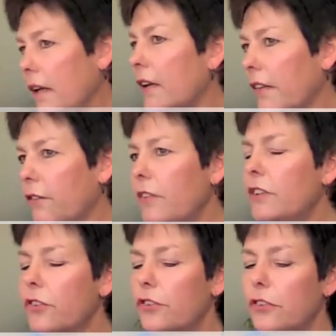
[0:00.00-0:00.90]
and the
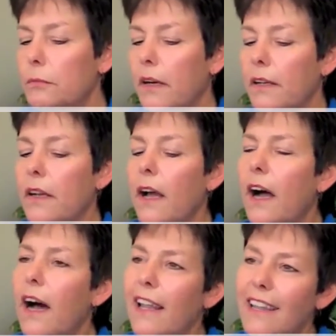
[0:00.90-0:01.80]
researcher's mind,
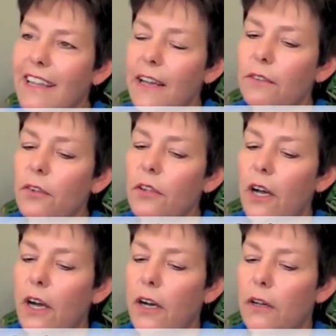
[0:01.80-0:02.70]
a level
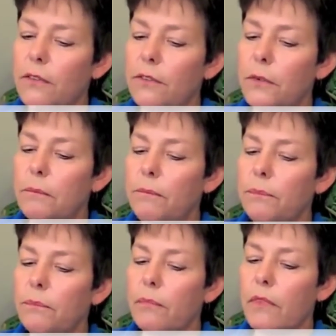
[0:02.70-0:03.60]
of
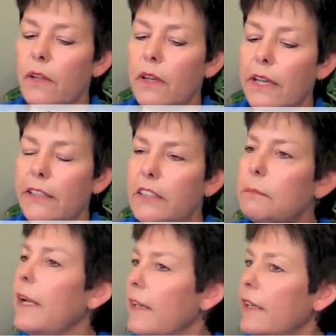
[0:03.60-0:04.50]

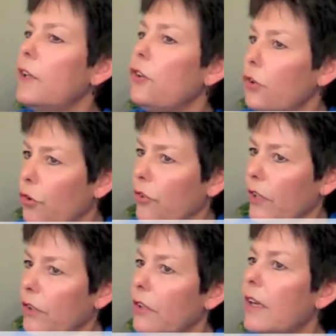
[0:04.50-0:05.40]
expanding in your
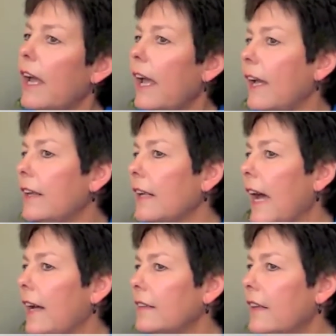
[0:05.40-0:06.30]
career. And
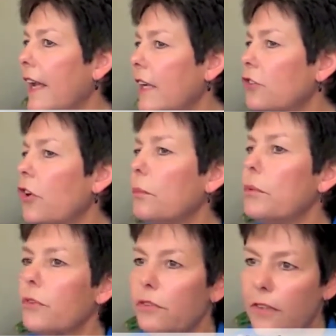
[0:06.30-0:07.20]
as HR
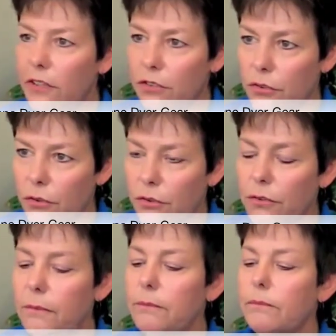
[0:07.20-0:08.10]
professionals
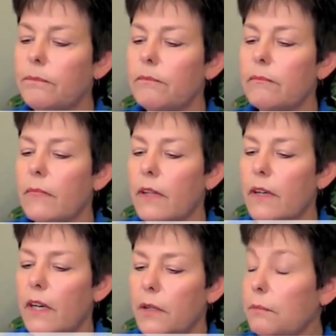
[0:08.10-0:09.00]

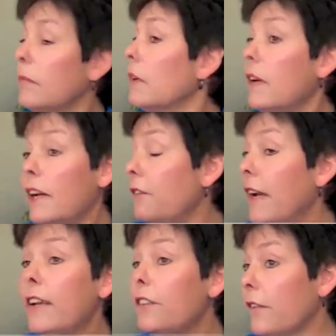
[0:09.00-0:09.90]
um,
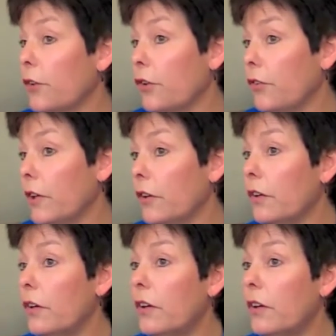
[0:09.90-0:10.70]
advance in their career,